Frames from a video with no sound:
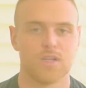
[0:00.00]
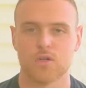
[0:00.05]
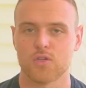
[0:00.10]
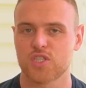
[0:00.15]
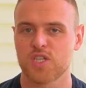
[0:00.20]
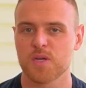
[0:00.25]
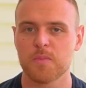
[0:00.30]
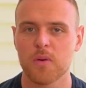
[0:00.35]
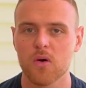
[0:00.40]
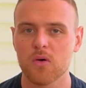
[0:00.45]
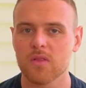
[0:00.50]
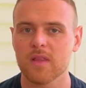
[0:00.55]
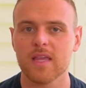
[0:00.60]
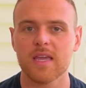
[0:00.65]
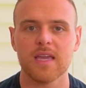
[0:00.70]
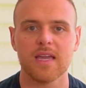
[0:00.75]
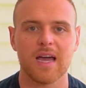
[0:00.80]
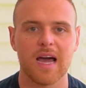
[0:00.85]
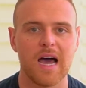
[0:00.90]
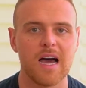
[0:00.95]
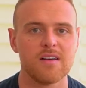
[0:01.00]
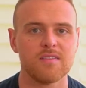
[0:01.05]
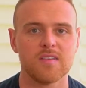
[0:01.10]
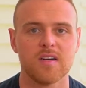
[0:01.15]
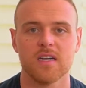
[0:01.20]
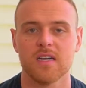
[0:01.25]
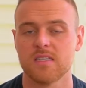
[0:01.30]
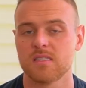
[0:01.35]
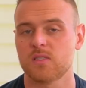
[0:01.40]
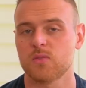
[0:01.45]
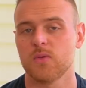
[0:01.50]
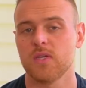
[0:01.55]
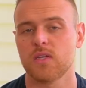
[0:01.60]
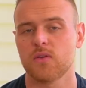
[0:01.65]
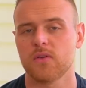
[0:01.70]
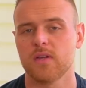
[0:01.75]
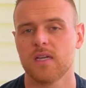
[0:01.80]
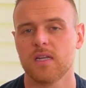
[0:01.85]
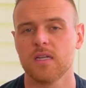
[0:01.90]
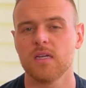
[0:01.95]
You know, Chipotle, Cava, and
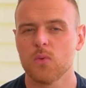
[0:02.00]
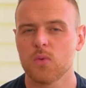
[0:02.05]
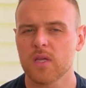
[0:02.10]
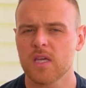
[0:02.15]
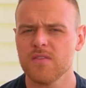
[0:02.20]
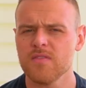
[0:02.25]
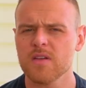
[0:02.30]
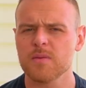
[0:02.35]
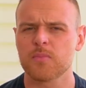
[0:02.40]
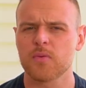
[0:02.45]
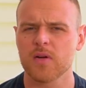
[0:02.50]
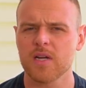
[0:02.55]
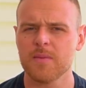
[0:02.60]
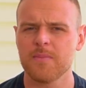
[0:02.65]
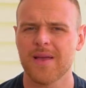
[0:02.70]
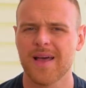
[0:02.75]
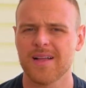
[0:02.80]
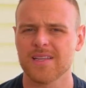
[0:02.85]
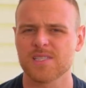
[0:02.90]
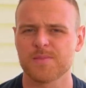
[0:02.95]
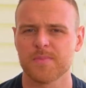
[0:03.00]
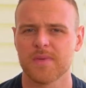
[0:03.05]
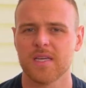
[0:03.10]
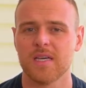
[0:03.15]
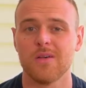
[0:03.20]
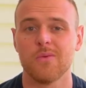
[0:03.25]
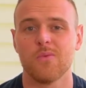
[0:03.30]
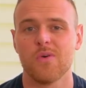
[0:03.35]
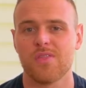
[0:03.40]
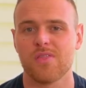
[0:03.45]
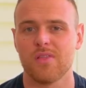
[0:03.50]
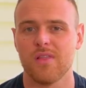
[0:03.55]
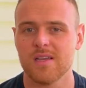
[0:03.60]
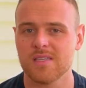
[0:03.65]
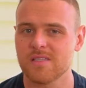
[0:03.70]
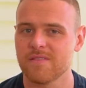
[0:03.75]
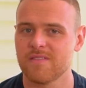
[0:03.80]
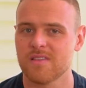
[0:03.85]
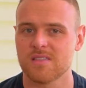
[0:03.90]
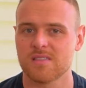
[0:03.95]
Sweetgreen will give you a pretty balanced meal with
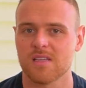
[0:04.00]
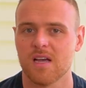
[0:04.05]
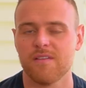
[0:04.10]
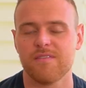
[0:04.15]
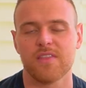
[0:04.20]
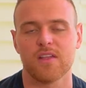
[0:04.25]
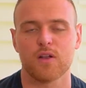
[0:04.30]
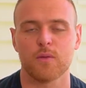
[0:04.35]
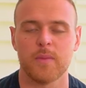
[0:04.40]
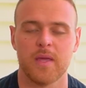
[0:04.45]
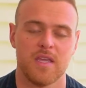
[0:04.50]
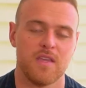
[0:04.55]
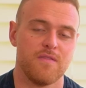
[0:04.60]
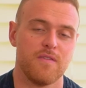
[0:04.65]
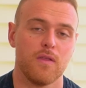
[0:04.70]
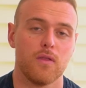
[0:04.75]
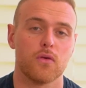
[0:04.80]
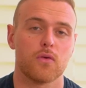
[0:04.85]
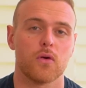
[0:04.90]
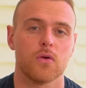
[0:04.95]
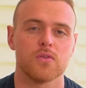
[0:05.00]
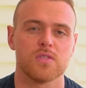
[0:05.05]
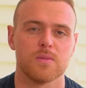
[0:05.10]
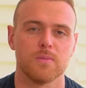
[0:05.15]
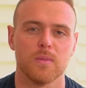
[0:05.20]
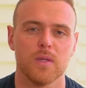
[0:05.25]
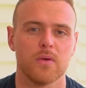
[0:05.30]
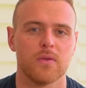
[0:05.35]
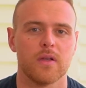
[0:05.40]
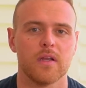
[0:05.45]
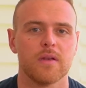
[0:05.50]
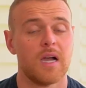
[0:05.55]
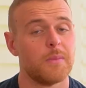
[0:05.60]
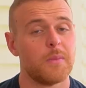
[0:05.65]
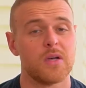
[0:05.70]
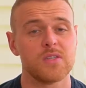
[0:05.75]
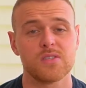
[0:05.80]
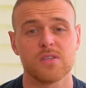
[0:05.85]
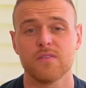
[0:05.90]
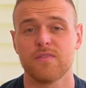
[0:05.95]
less of the stuff that'll make you feel gross and bloated.
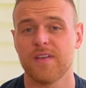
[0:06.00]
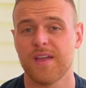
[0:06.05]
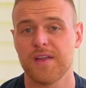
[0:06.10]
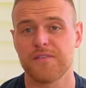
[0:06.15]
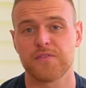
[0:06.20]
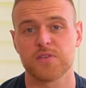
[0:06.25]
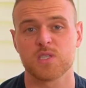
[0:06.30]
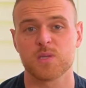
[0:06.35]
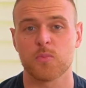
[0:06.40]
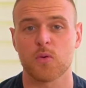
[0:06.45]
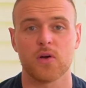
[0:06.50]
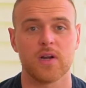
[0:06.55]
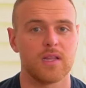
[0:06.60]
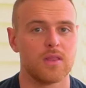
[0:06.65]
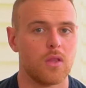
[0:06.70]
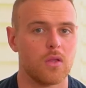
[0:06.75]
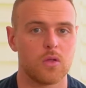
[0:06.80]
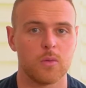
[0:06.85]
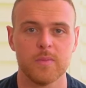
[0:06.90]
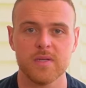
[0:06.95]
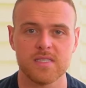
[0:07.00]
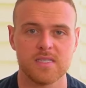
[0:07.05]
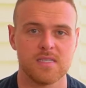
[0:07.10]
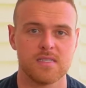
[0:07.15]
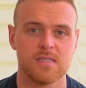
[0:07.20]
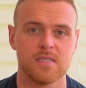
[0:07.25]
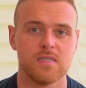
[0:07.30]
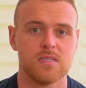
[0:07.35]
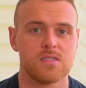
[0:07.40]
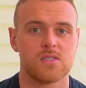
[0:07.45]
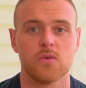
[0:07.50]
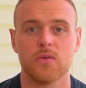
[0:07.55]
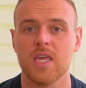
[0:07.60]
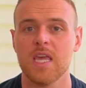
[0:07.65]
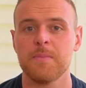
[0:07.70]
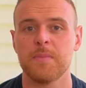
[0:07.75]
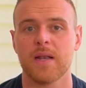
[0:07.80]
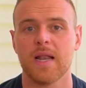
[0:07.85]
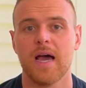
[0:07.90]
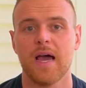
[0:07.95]
I'm also a fan for supporting local businesses, so
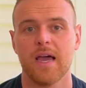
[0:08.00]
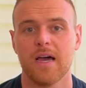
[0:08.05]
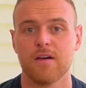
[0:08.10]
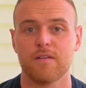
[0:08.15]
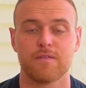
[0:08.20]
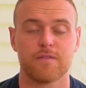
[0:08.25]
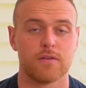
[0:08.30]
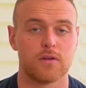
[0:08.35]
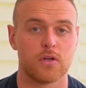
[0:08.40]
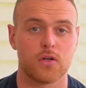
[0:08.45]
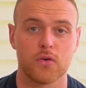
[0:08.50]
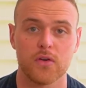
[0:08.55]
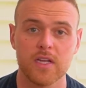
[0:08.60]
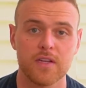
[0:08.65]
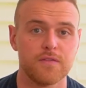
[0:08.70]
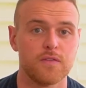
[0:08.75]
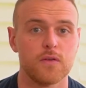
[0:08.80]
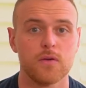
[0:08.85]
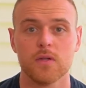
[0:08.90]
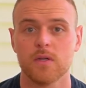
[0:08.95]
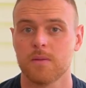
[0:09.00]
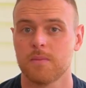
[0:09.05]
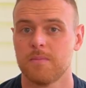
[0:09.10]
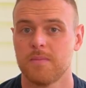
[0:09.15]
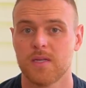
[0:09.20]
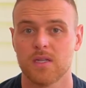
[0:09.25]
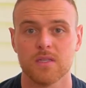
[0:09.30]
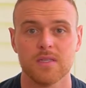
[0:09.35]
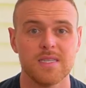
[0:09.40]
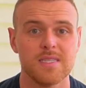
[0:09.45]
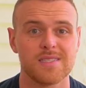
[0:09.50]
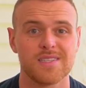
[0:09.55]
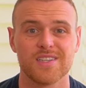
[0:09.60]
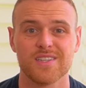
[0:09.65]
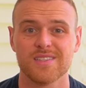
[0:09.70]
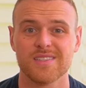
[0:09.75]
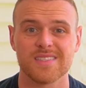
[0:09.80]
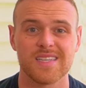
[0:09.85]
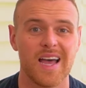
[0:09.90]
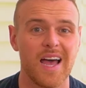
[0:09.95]
keep an eye out for Greek food, Middle
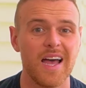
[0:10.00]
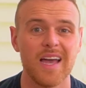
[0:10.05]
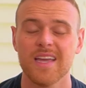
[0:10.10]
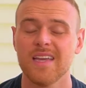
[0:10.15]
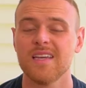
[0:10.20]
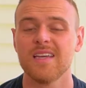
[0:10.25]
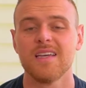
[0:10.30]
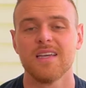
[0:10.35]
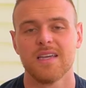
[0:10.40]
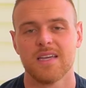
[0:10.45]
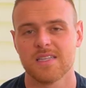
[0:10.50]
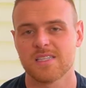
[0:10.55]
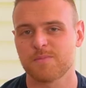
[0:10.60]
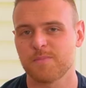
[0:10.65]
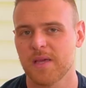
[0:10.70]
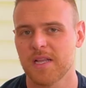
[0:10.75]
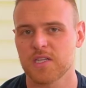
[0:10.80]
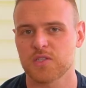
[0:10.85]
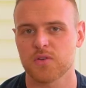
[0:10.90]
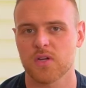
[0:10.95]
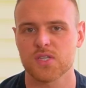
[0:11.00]
Eastern, Thai, and Spanish